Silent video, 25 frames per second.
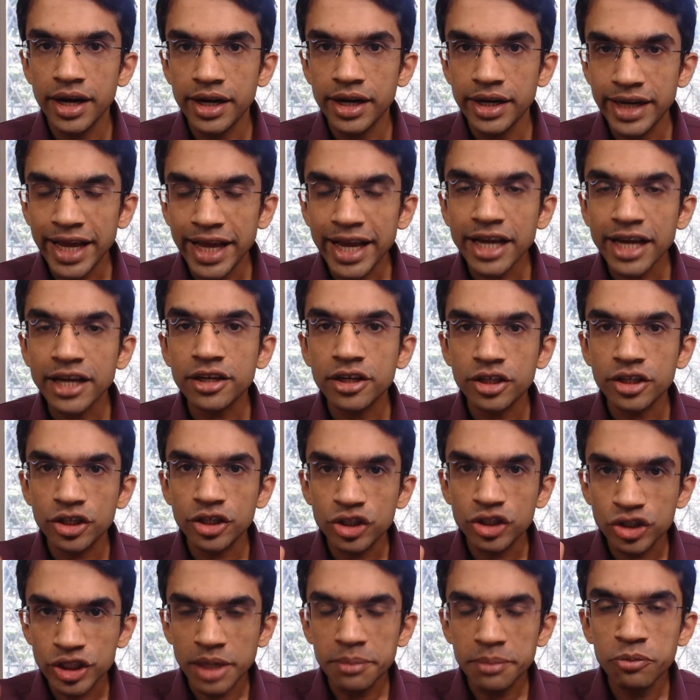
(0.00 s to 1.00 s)
Take
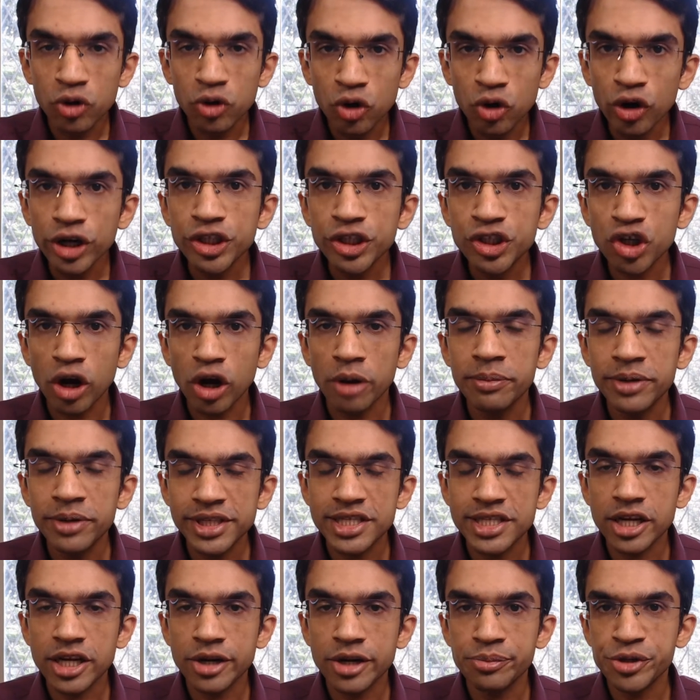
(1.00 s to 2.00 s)
some good job
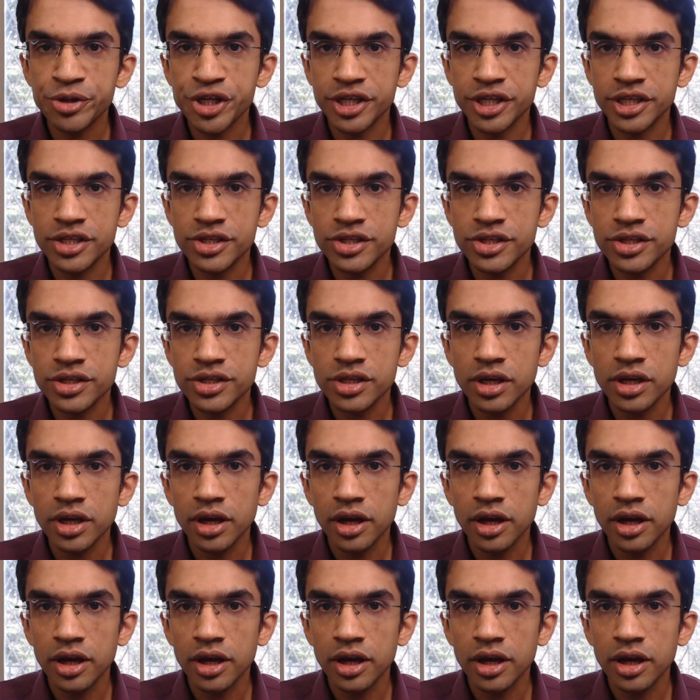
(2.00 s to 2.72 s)
descriptions.